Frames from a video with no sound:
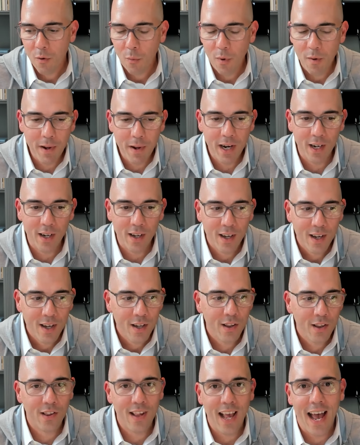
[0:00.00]
been a
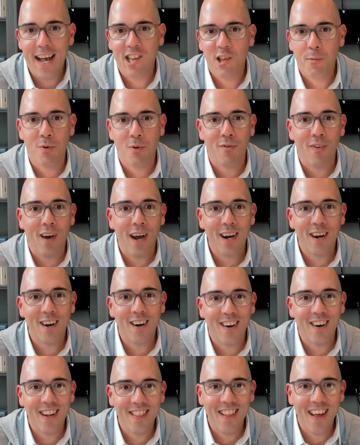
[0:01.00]
SaaS
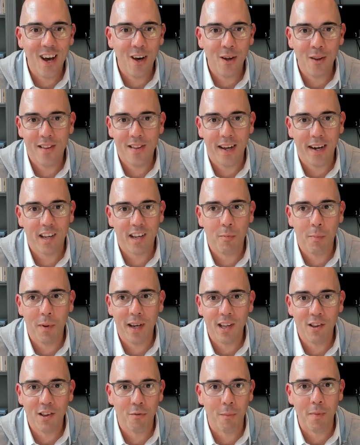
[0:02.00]
provider in the health tech
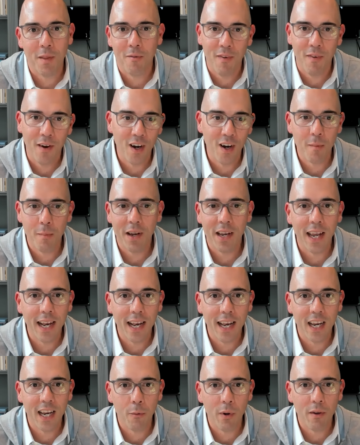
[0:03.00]
space from the very
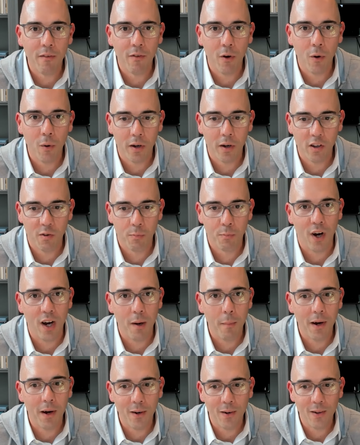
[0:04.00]
beginning. We focused
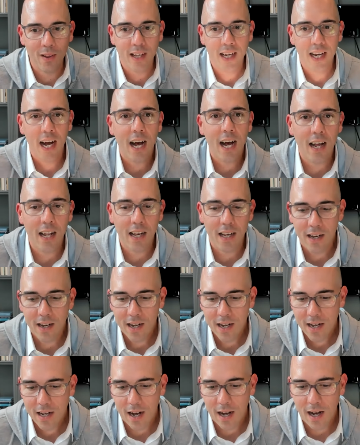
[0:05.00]
primarily on
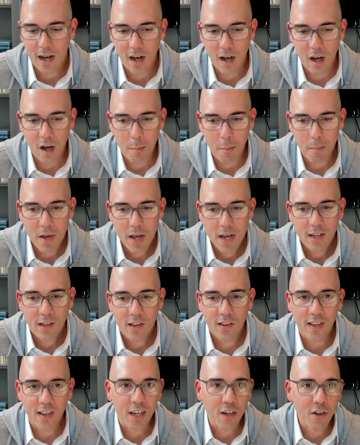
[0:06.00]

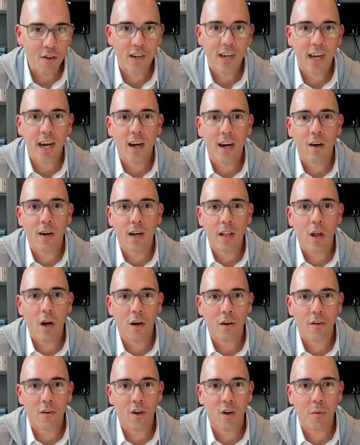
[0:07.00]
senior care and
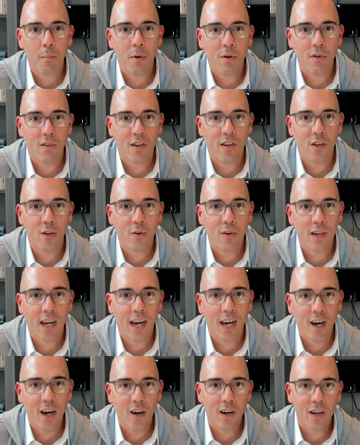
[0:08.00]
long term post acute
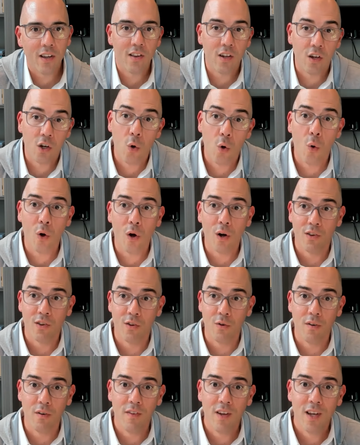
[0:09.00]
care as the core
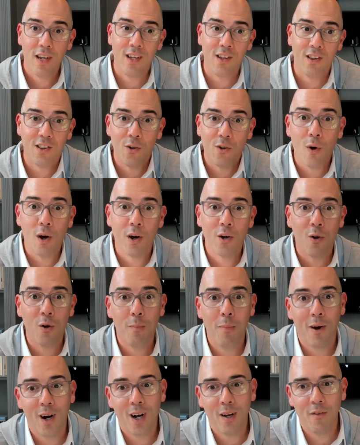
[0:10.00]
sort of historical
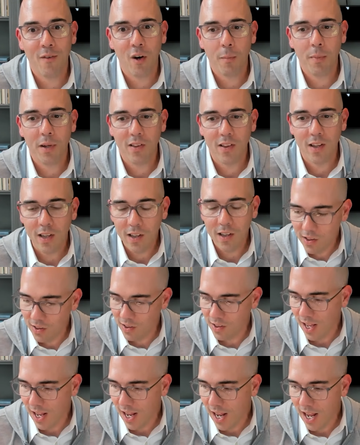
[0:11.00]
part of our business.
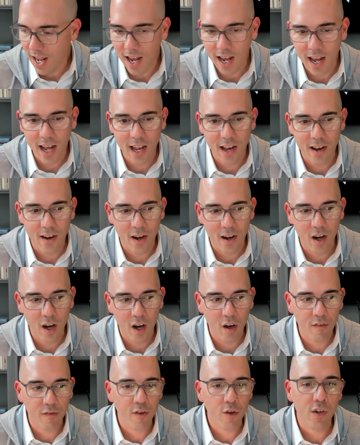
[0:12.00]
And
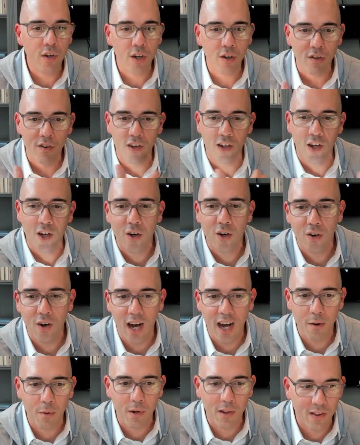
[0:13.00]
a few years ago,
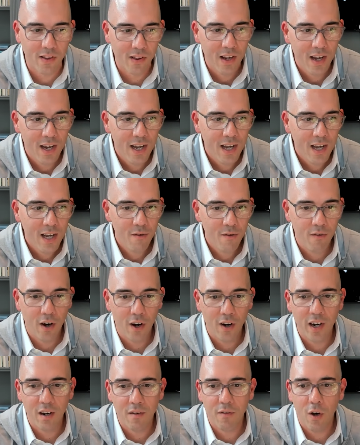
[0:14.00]
I was
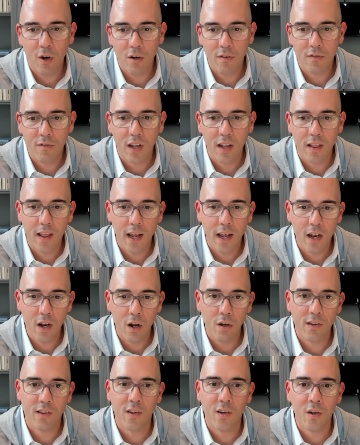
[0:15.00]
very involved in then
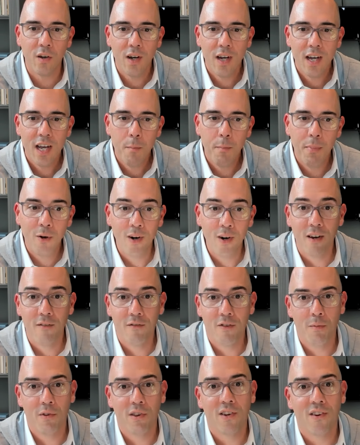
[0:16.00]
also building
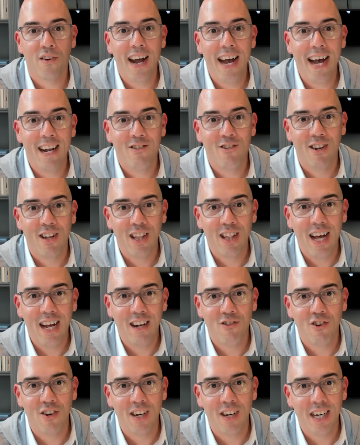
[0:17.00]
from scratch and
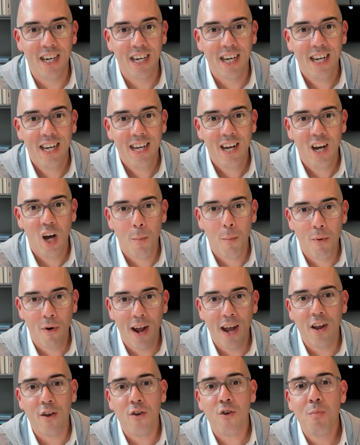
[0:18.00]
launching a
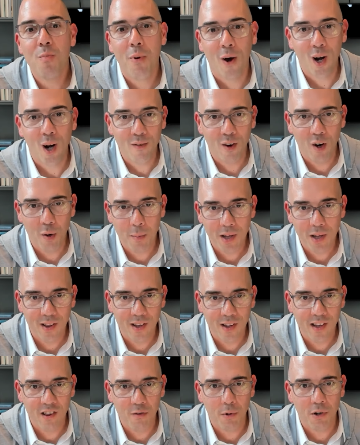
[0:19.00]
brand new part of our
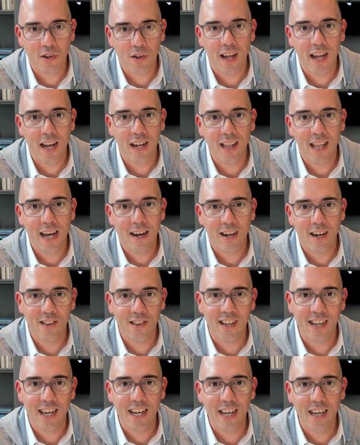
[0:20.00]
business, which then allowed us
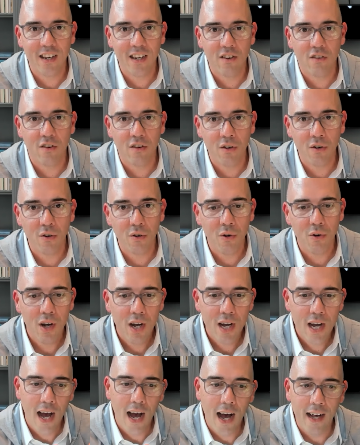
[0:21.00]
to get into
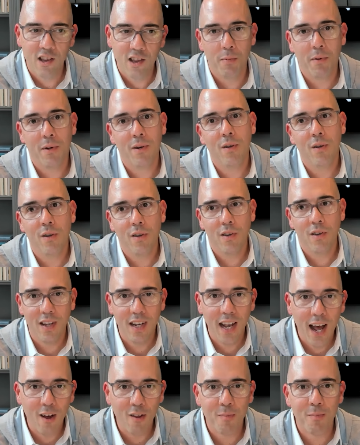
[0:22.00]
hospitals and
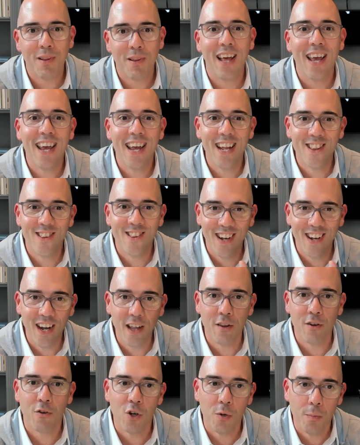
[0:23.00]
health plans and
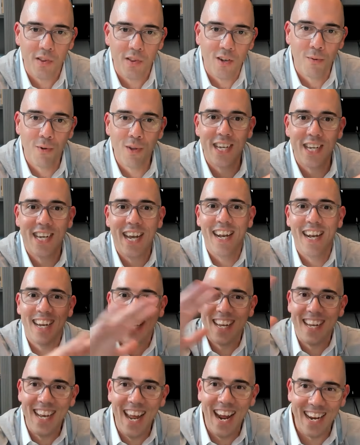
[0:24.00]
other groups to really kind of
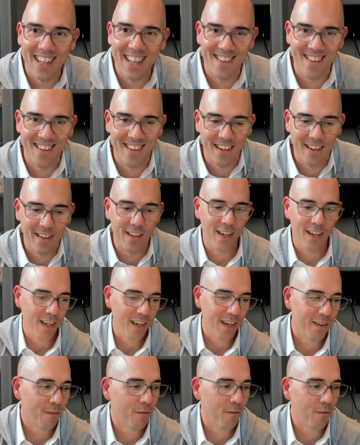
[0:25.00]
connect the